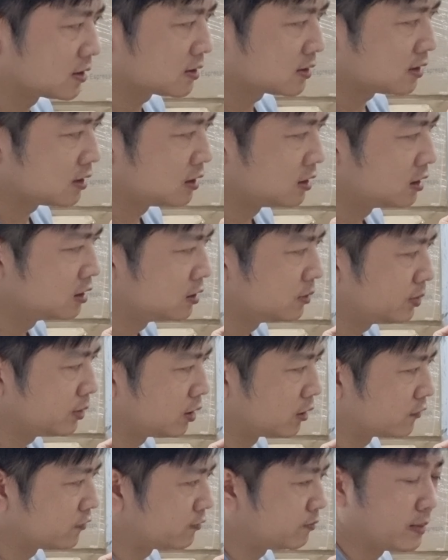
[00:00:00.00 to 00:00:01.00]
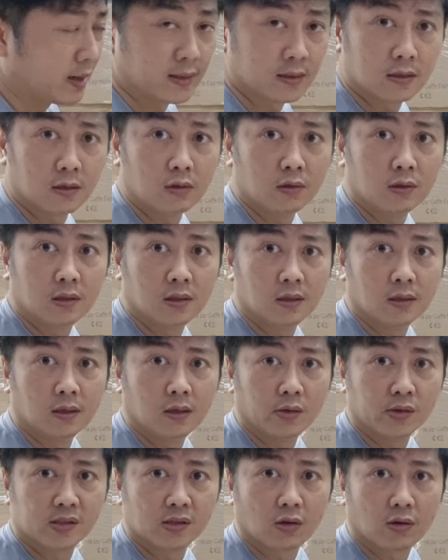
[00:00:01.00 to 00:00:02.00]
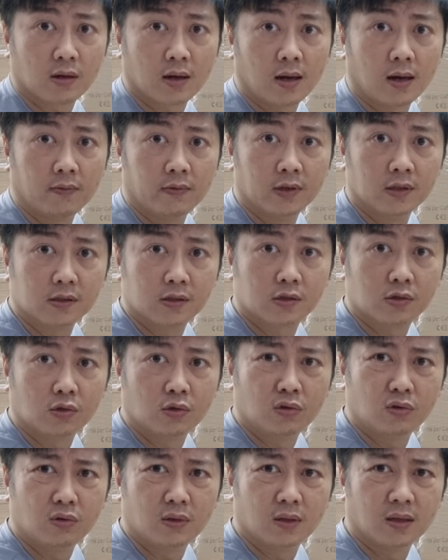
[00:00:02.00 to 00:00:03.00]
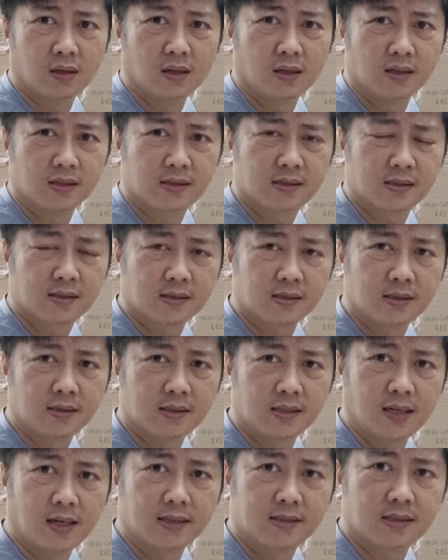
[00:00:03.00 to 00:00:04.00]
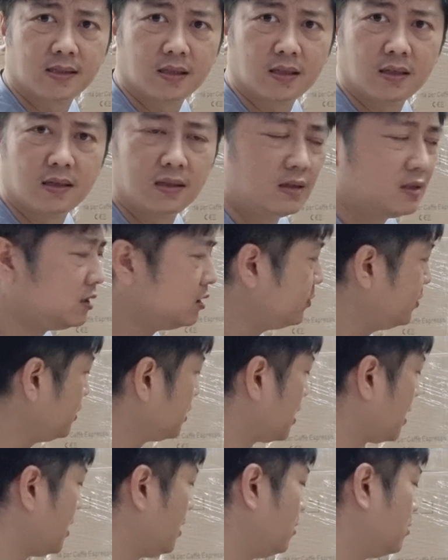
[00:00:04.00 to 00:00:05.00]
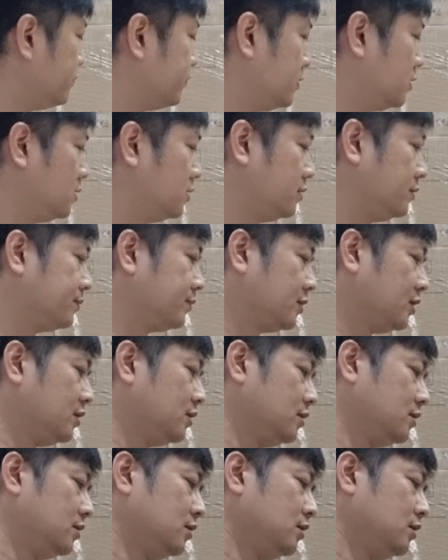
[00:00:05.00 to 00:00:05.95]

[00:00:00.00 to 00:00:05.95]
there's a little bit of metal here. It's not covered, so it is. Uh, it has a, a little bit of kind of a uh,